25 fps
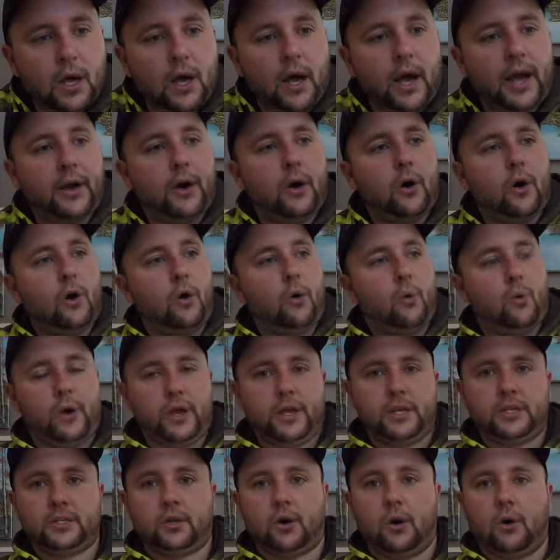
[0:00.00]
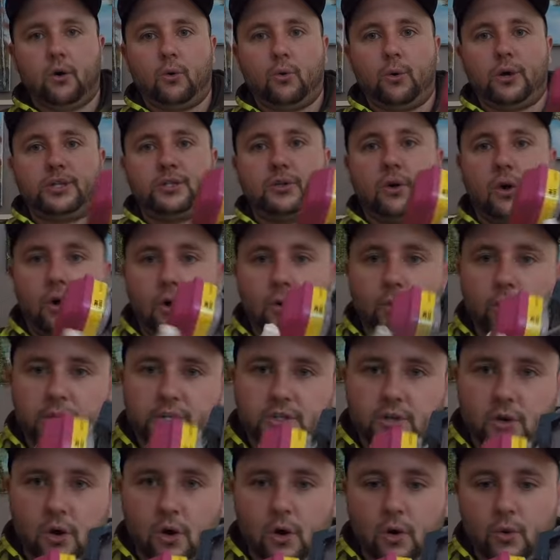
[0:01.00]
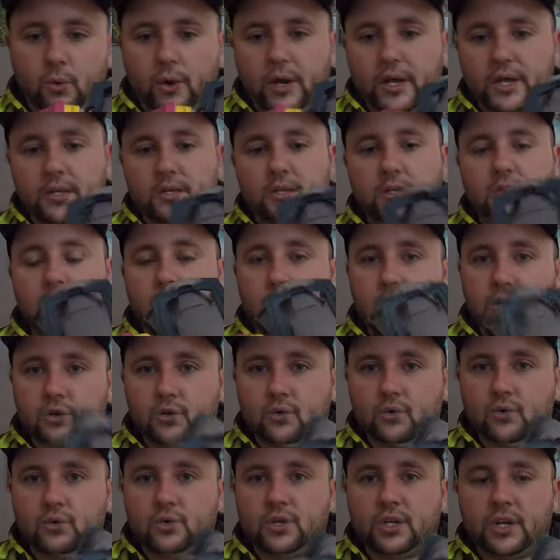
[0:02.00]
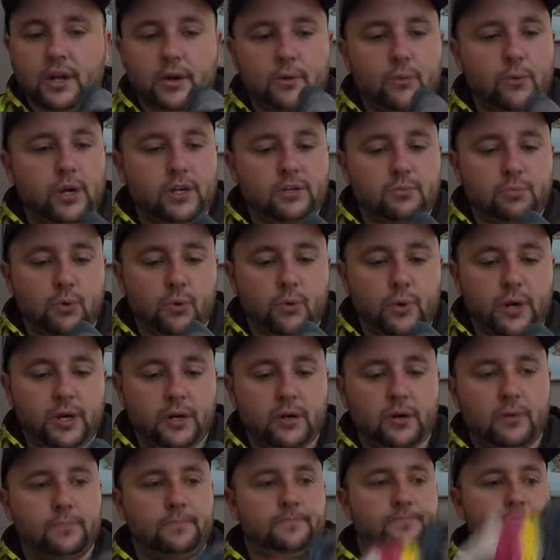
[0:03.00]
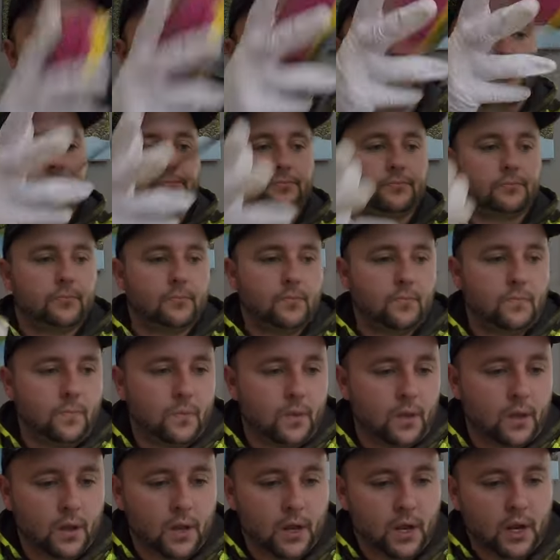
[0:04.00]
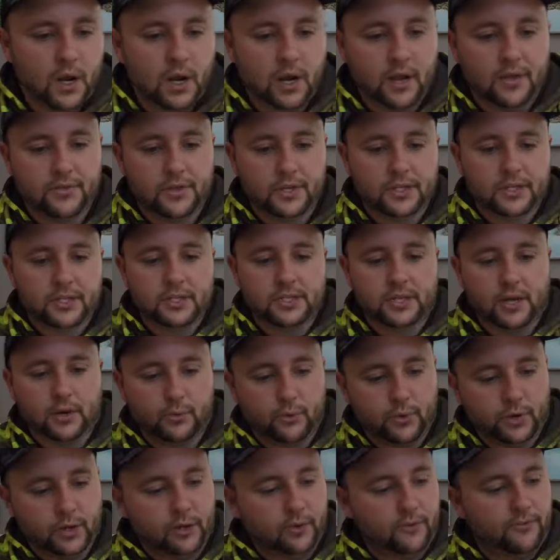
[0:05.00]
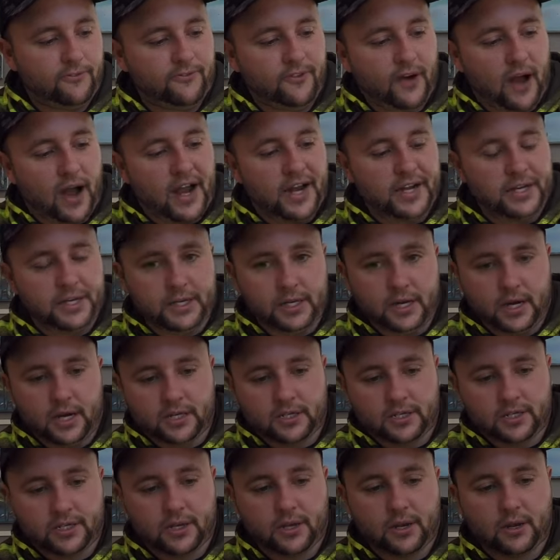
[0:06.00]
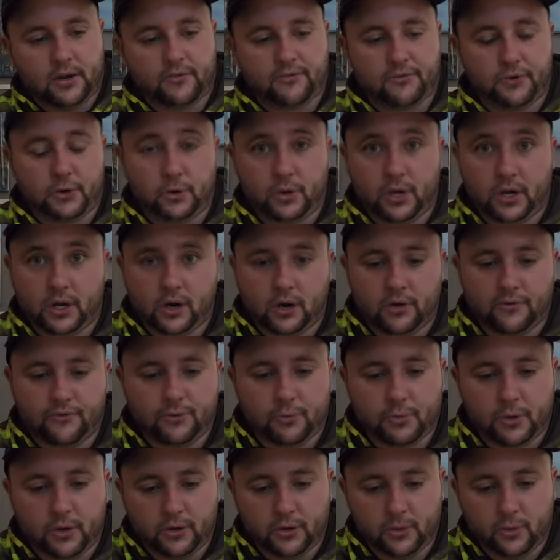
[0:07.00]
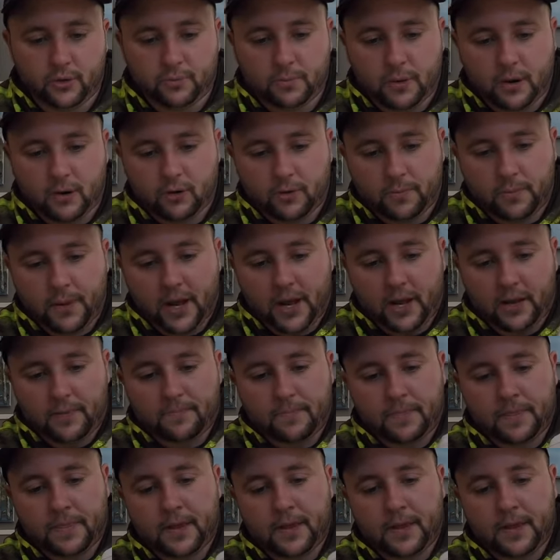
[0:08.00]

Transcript: I always, always, always, always use a respirator. This is a real fine dust for you that aren't familiar with powder paint.